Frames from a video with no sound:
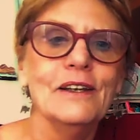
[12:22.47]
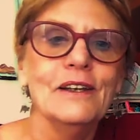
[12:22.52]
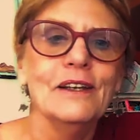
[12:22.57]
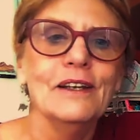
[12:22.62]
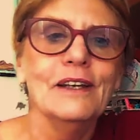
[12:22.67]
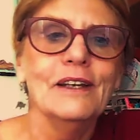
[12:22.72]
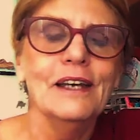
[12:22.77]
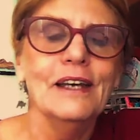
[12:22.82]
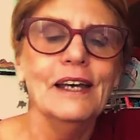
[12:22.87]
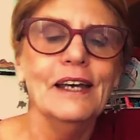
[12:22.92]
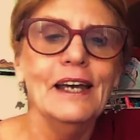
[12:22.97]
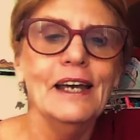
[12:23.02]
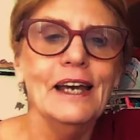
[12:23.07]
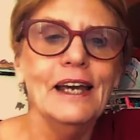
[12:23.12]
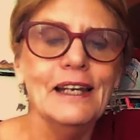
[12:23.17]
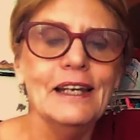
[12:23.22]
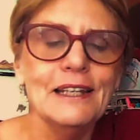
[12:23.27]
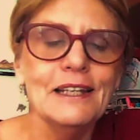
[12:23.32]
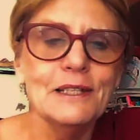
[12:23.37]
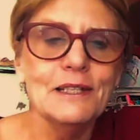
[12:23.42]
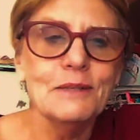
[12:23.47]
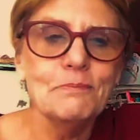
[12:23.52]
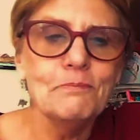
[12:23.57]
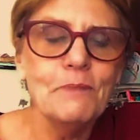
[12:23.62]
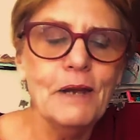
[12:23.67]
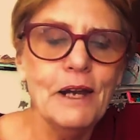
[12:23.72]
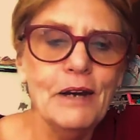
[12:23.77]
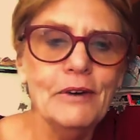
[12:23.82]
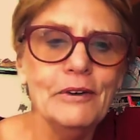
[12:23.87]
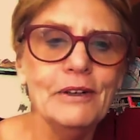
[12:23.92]
and his
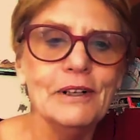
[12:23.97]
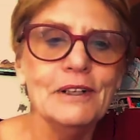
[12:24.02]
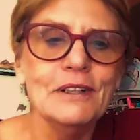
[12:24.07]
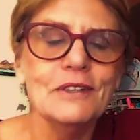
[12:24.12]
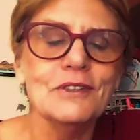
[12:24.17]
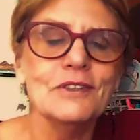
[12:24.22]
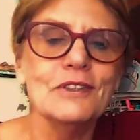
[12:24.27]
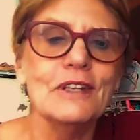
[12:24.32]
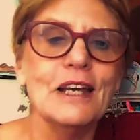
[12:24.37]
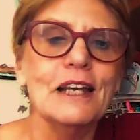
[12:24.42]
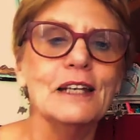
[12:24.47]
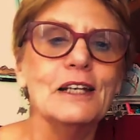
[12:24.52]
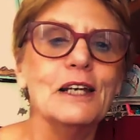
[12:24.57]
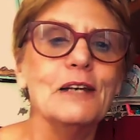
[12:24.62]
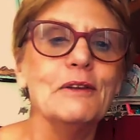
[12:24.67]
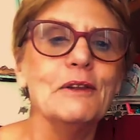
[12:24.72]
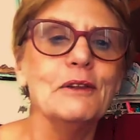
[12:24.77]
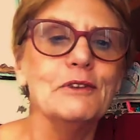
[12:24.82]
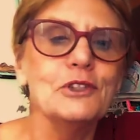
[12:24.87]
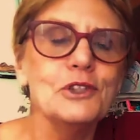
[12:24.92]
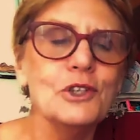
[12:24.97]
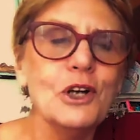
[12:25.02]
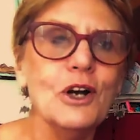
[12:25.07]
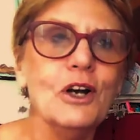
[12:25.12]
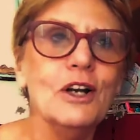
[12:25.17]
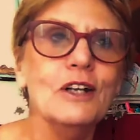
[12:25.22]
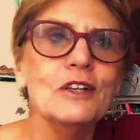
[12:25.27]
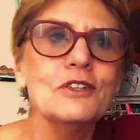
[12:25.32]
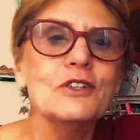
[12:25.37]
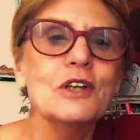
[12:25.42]
parents, and the
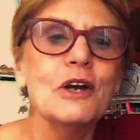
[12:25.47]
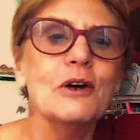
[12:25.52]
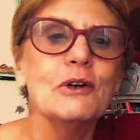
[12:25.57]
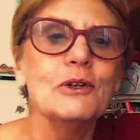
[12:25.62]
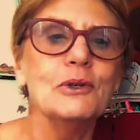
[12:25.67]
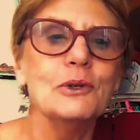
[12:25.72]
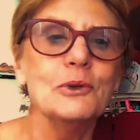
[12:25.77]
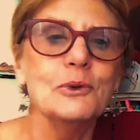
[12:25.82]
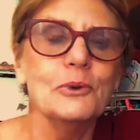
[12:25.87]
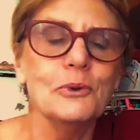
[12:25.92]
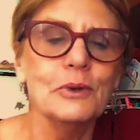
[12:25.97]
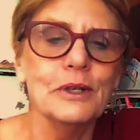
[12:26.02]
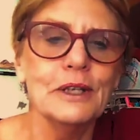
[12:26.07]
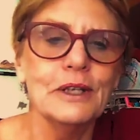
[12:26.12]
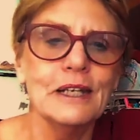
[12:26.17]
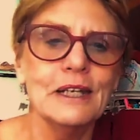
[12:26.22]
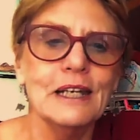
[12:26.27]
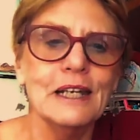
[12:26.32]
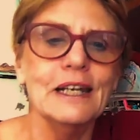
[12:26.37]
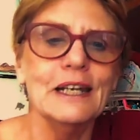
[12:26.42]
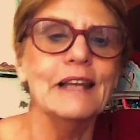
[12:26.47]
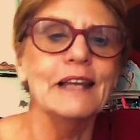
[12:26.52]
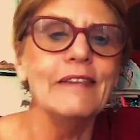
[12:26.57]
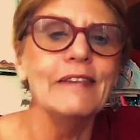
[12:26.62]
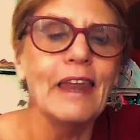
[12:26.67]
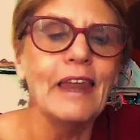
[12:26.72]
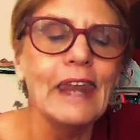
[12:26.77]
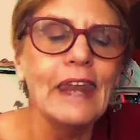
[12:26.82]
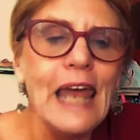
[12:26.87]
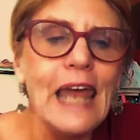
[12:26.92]
child is going to annoy the kid, and
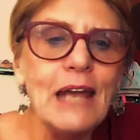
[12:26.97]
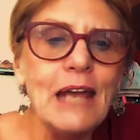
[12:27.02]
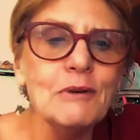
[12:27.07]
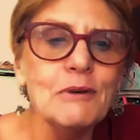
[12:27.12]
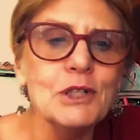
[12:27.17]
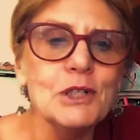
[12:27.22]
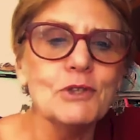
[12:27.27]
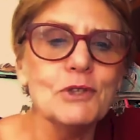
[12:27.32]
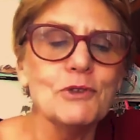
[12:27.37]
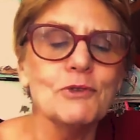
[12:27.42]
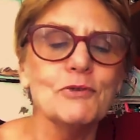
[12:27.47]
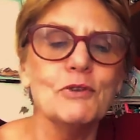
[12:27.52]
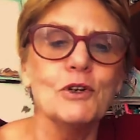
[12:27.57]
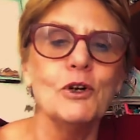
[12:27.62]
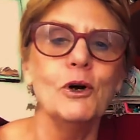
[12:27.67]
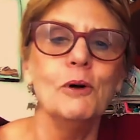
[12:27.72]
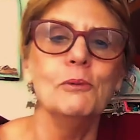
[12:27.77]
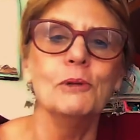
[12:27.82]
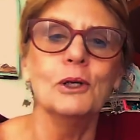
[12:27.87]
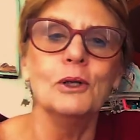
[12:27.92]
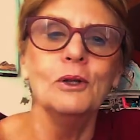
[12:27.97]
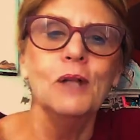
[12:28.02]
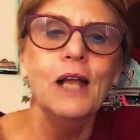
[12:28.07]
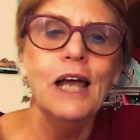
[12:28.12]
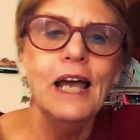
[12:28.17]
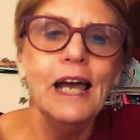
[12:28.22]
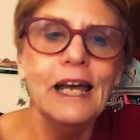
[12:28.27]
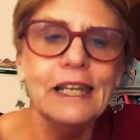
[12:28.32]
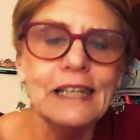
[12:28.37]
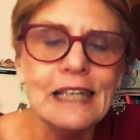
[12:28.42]
the language is phenomenal,
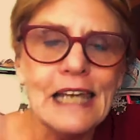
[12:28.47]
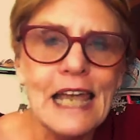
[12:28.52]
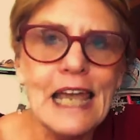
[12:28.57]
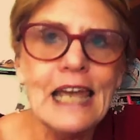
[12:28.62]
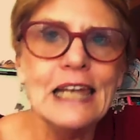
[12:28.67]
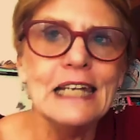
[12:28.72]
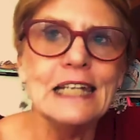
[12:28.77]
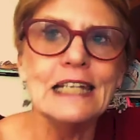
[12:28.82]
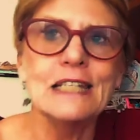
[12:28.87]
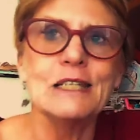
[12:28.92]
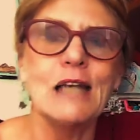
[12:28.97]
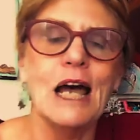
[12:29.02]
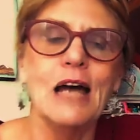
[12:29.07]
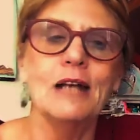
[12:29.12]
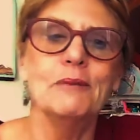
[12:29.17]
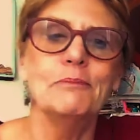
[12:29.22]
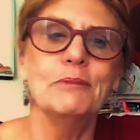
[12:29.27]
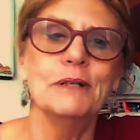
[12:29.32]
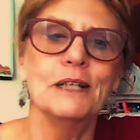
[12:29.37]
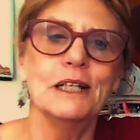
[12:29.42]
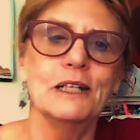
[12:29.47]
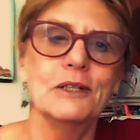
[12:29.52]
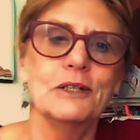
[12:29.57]
and the ending's unpredictable.